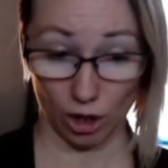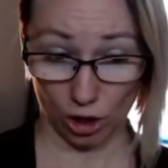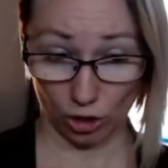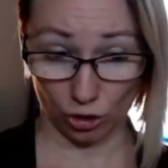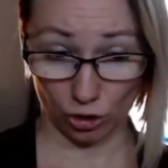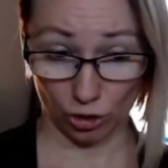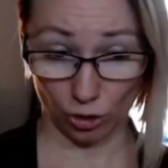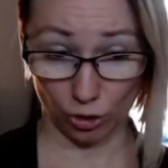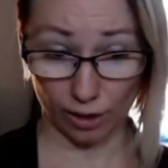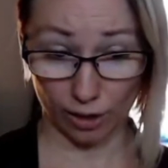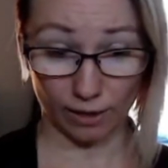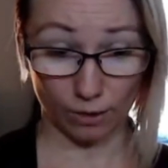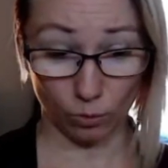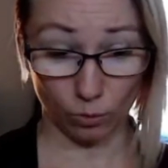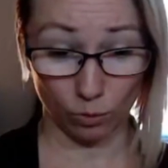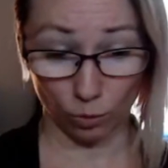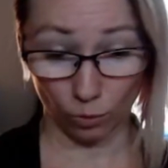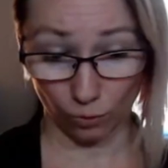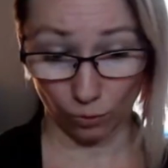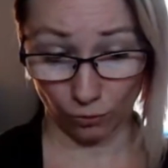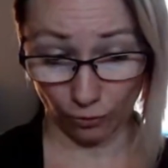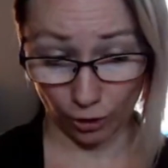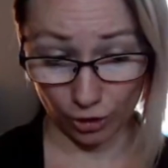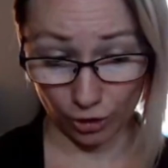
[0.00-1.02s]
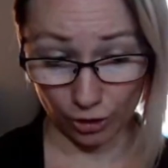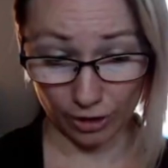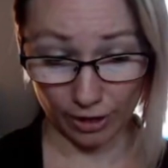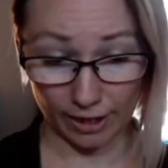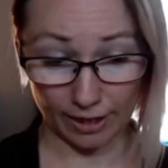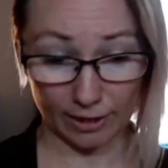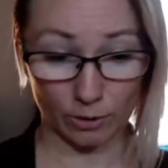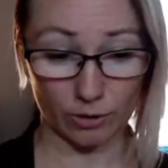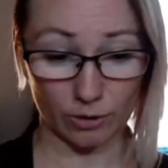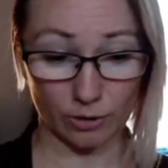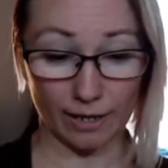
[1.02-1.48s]
So the first thing
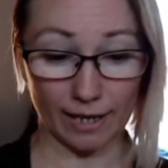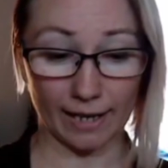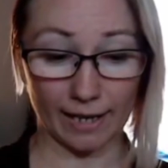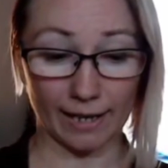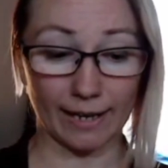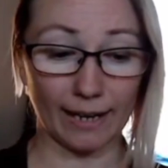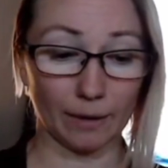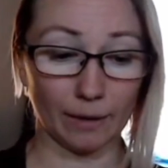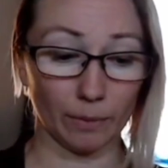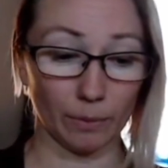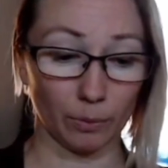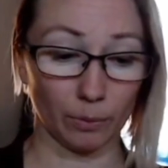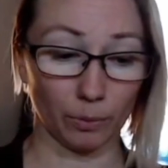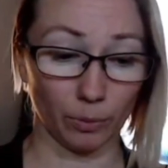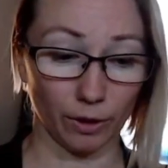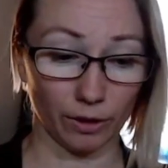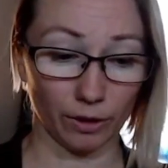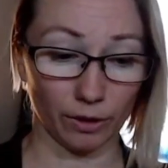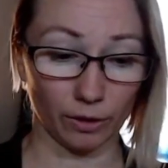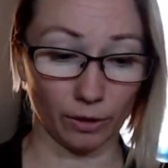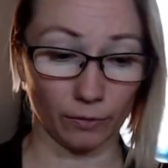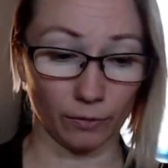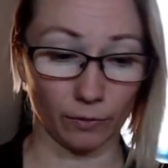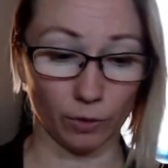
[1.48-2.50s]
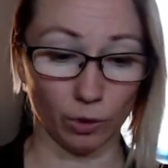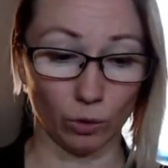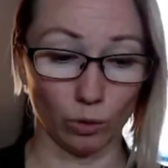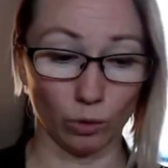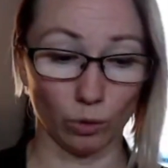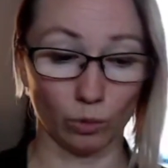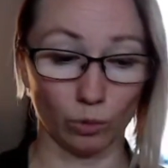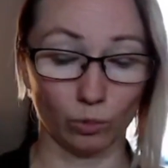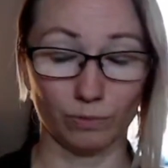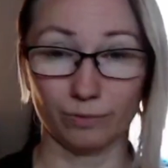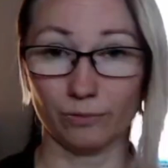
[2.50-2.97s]
I did was I came up with a
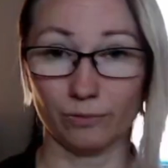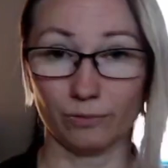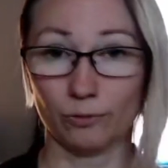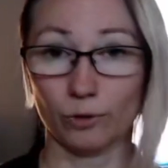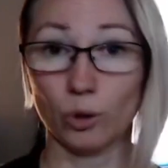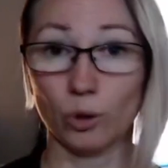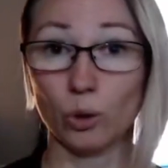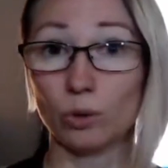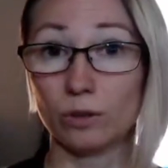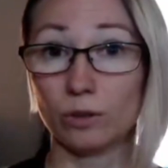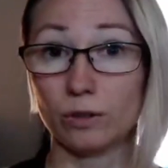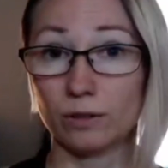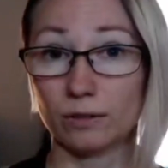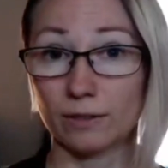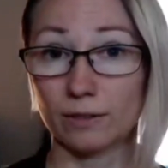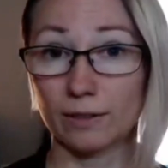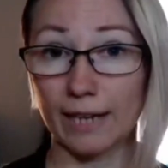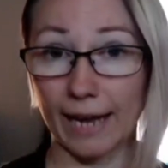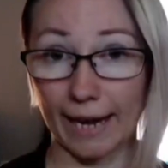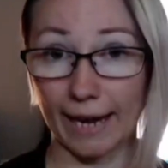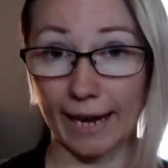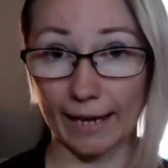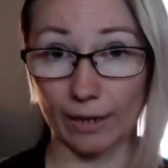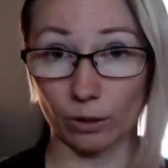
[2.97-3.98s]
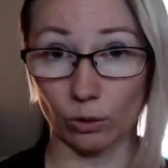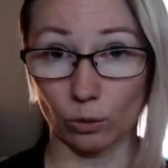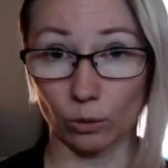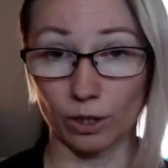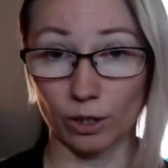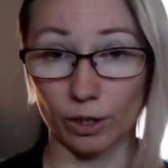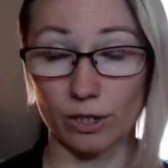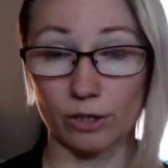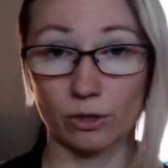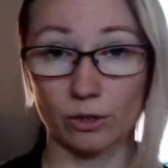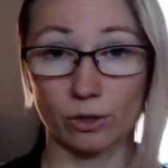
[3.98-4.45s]
few food categories.